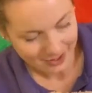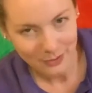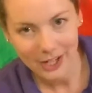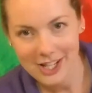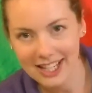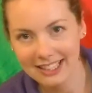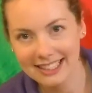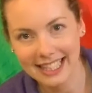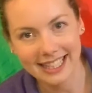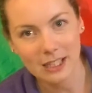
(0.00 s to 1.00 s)
We're going to do a little
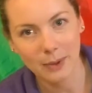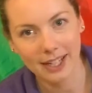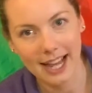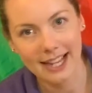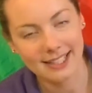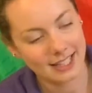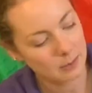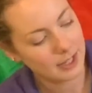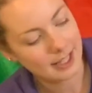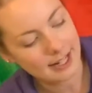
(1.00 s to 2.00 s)
tickly one next, and this
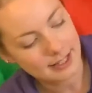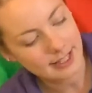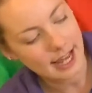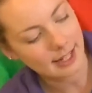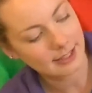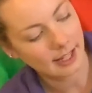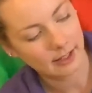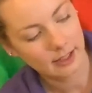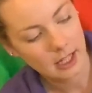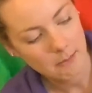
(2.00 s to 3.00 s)
one's nice and
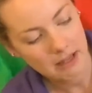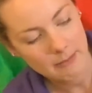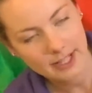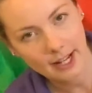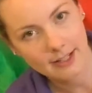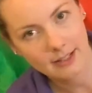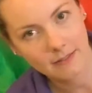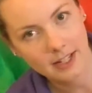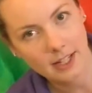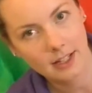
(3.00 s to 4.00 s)
tactile. Baby's hands and
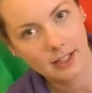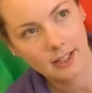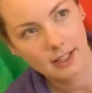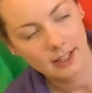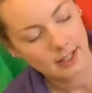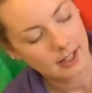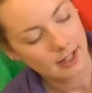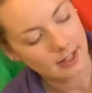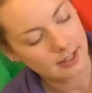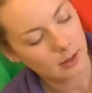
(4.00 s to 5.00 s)
feet
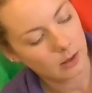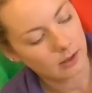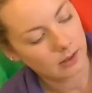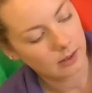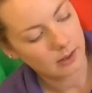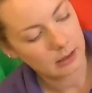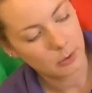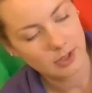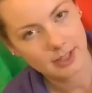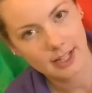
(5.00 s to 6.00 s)
are still the
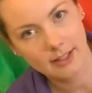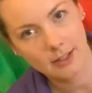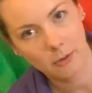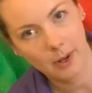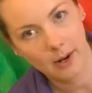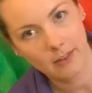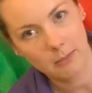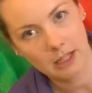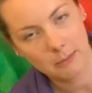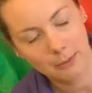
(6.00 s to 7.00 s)
most sensitive part of them
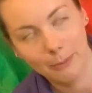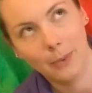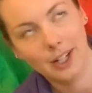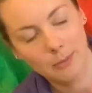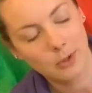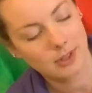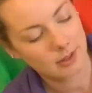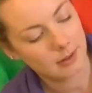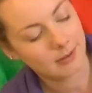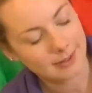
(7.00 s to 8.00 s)
at the moment.
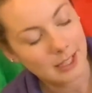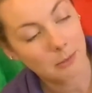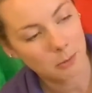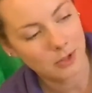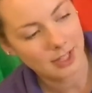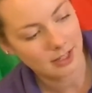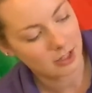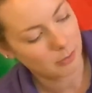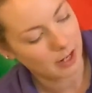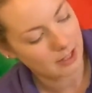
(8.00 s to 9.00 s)
Some of the most
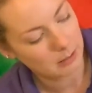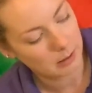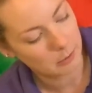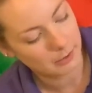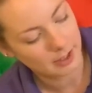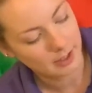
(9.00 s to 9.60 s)
sensitive parts of them at the moment.